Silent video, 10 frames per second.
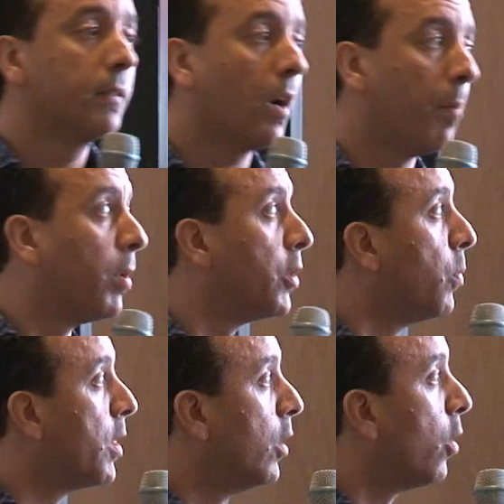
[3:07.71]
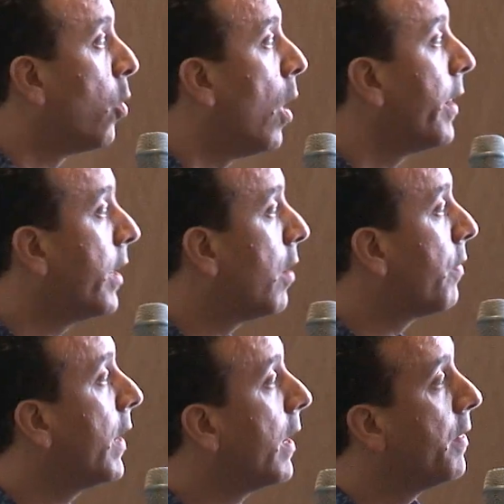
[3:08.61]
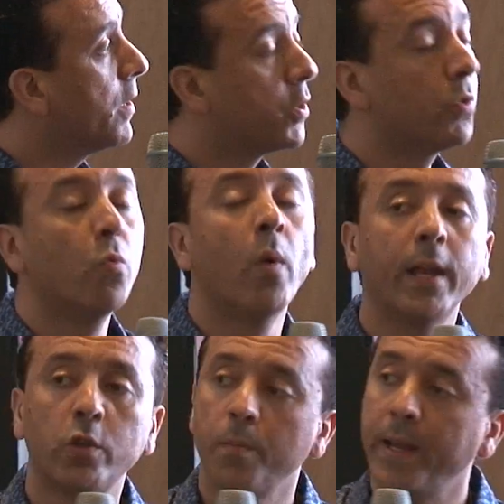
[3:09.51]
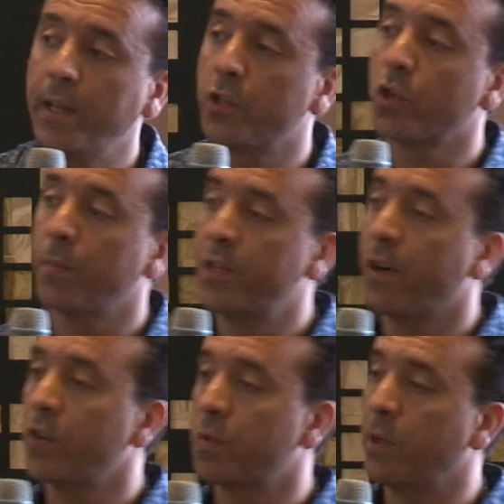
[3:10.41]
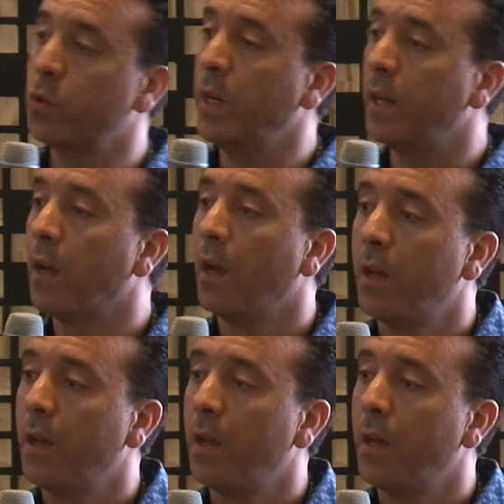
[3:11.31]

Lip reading: coupled with the low quality of care, and there's way too many intermediaries between